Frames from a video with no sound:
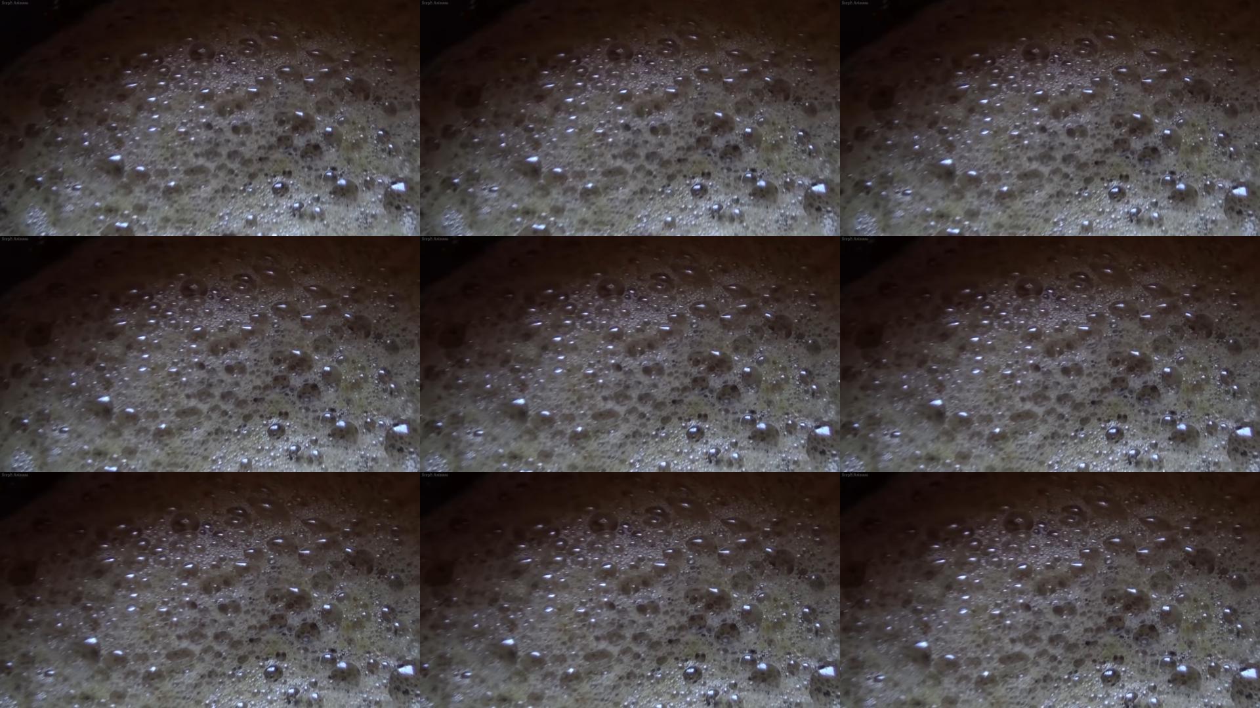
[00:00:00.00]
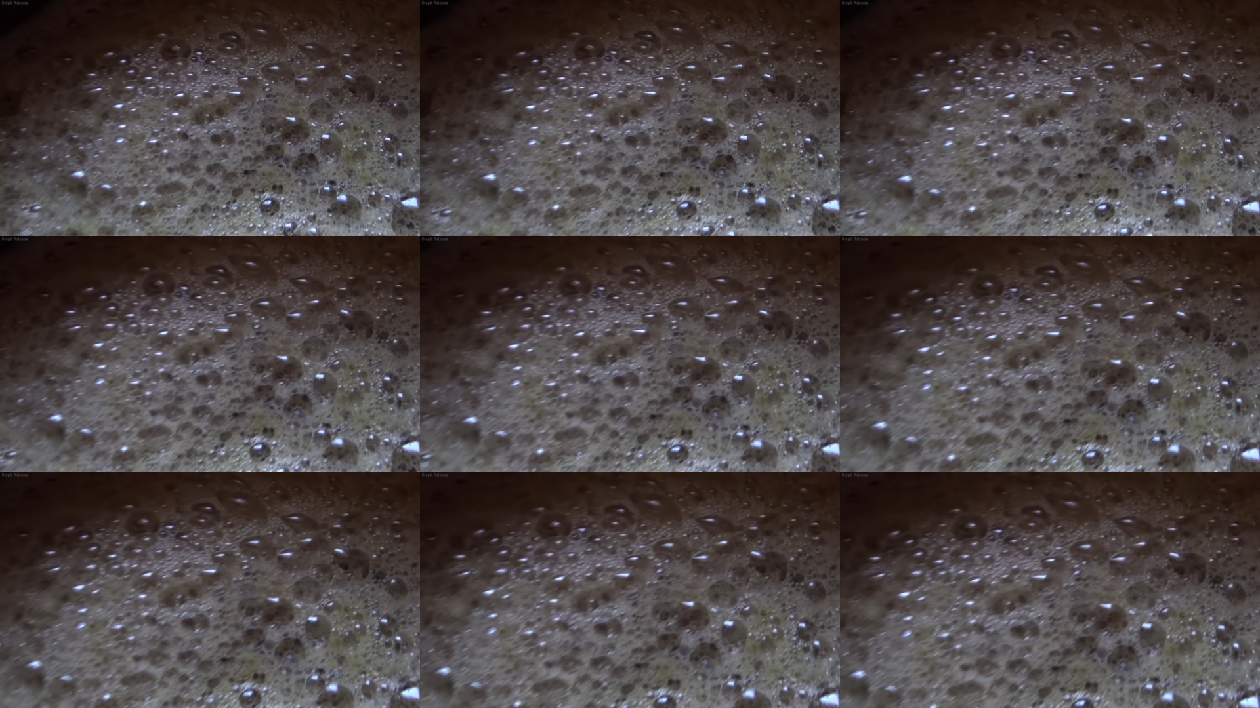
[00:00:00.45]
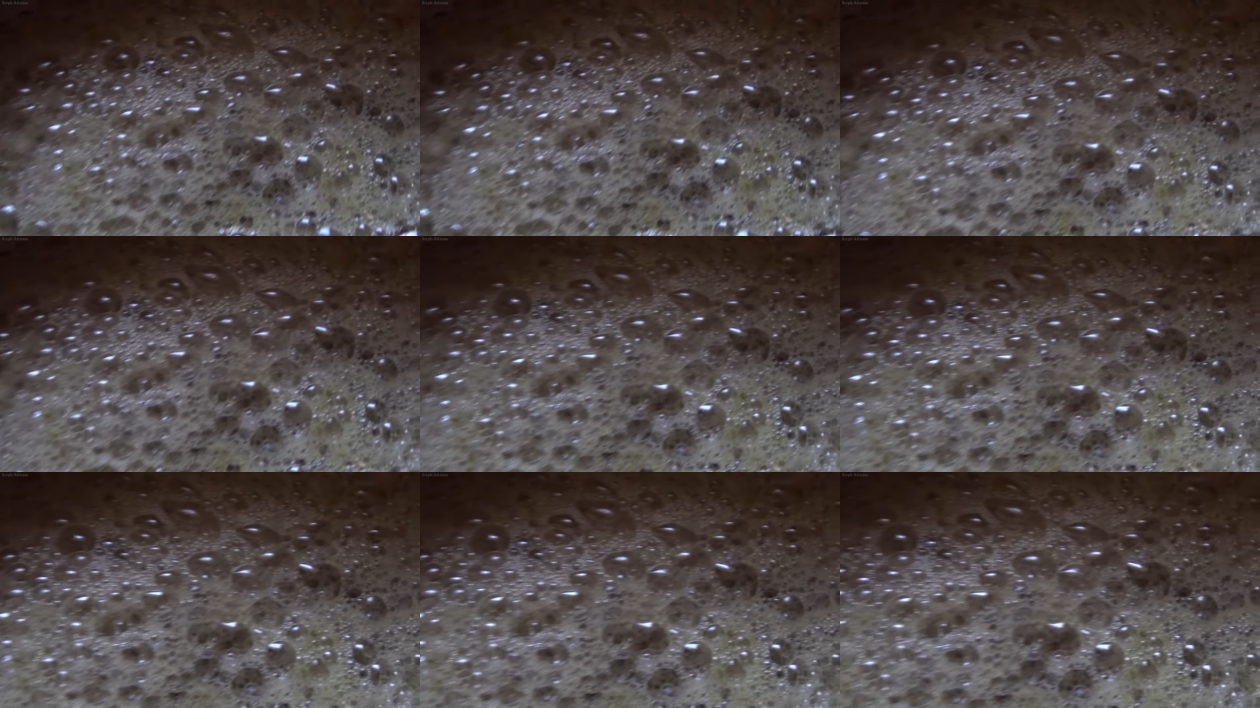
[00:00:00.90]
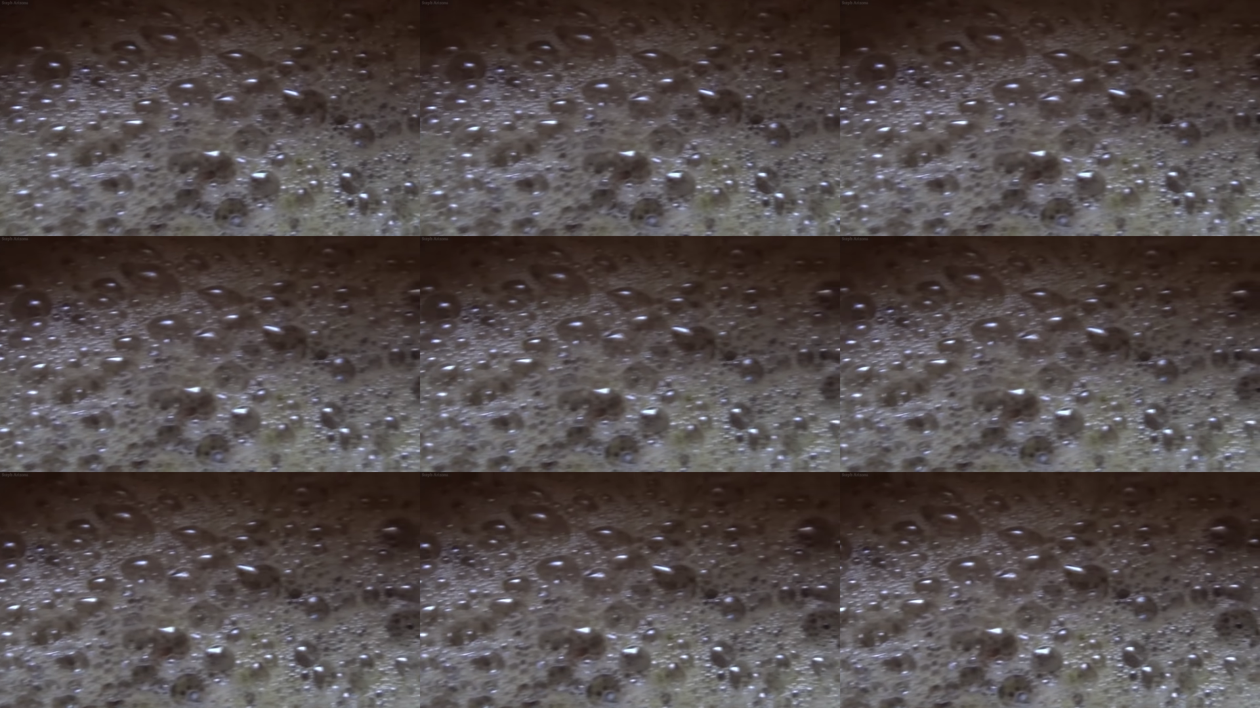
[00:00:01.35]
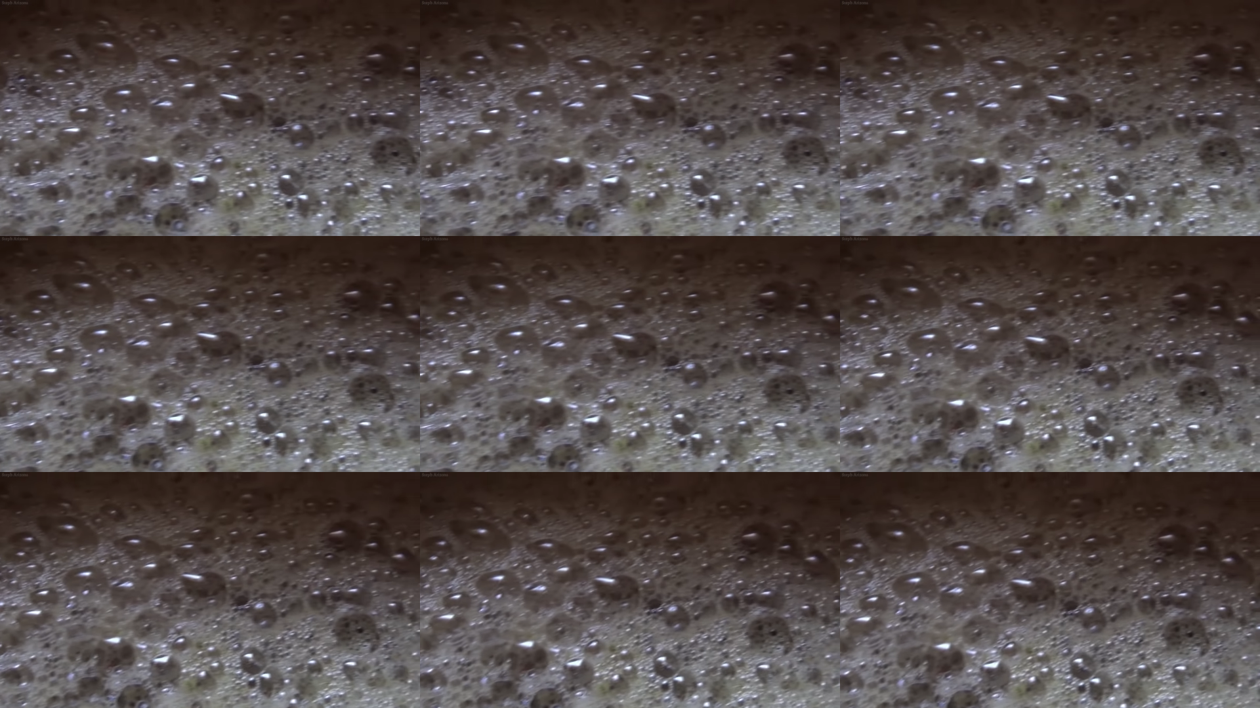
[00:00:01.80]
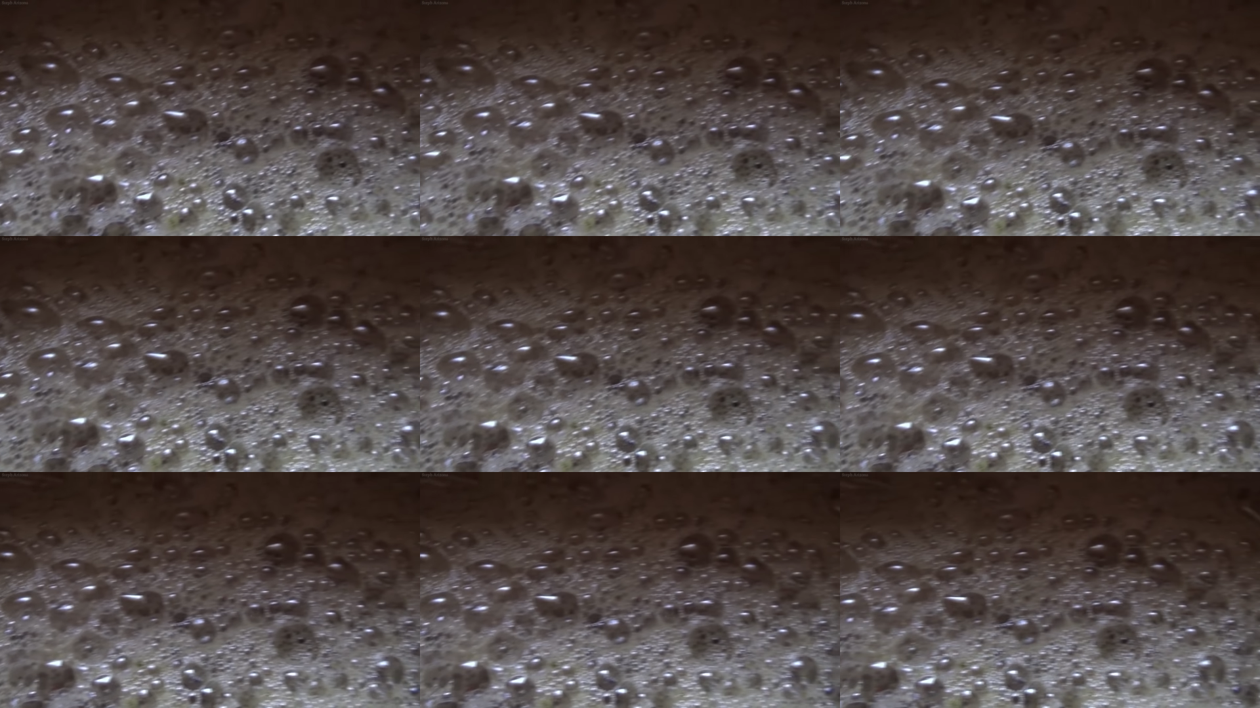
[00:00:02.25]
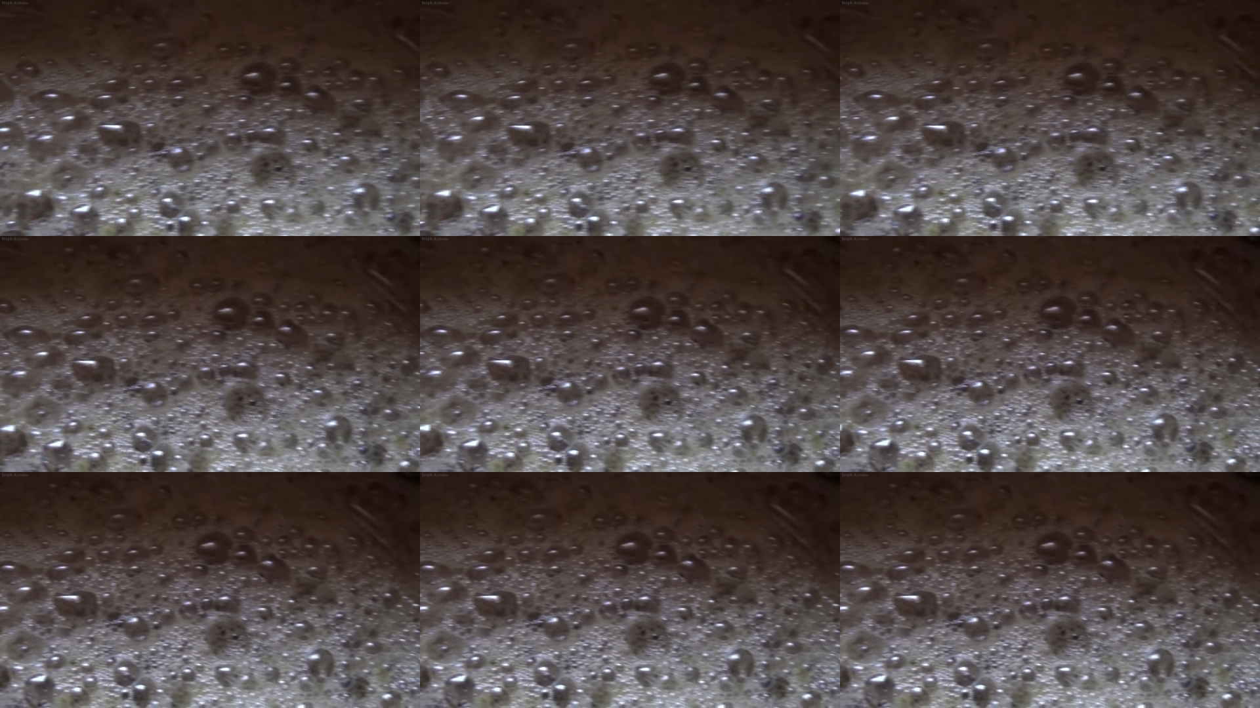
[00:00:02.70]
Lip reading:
No face is visible, so there are no lips to read.